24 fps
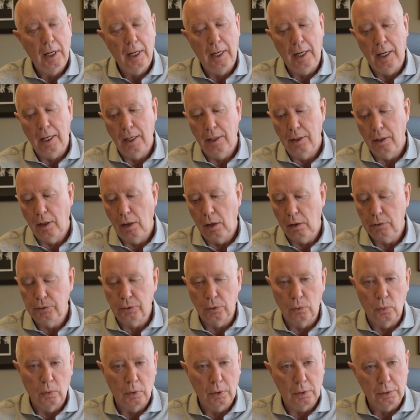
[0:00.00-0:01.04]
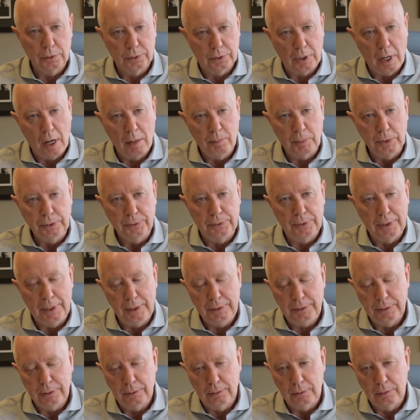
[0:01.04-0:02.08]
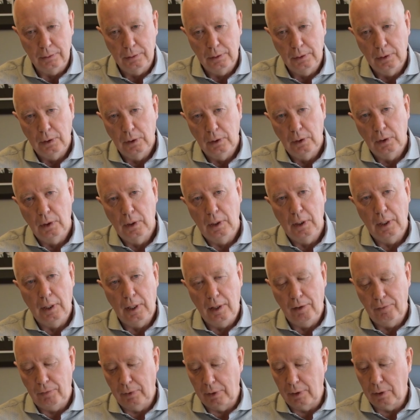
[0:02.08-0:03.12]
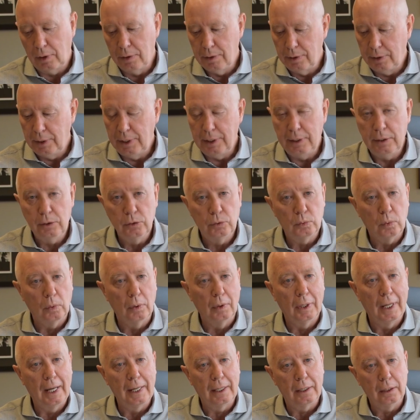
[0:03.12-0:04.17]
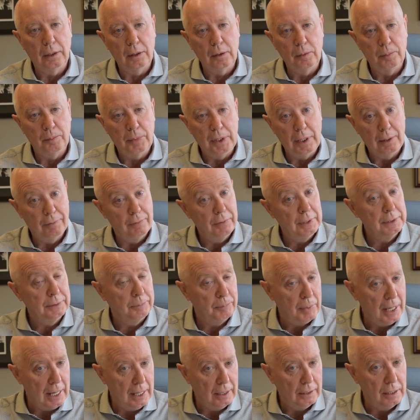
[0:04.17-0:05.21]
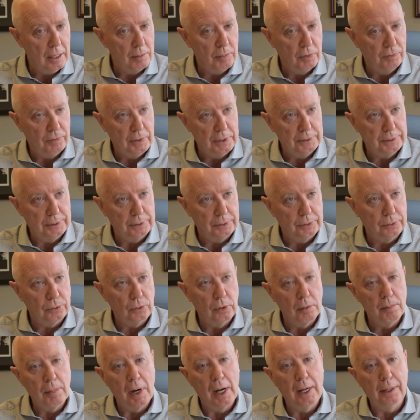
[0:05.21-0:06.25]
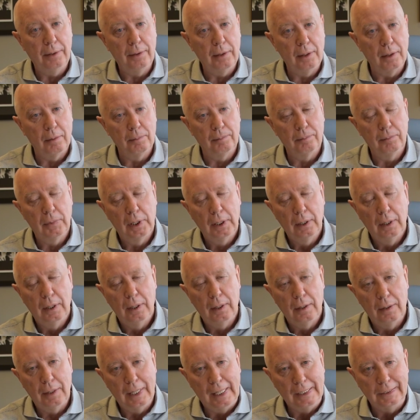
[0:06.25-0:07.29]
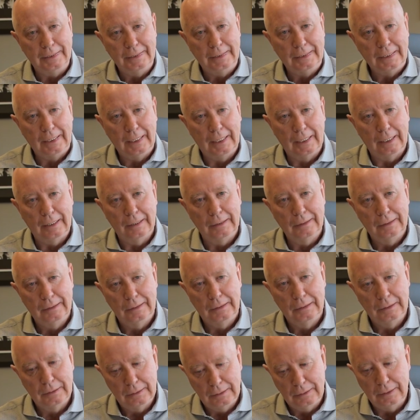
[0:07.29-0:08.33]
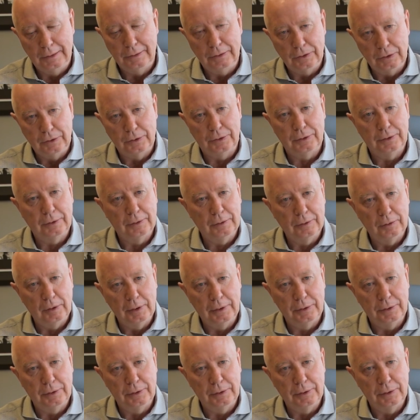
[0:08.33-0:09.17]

And also workers' compensation, if it continues, we'll likely be paying them a visit to remind them that these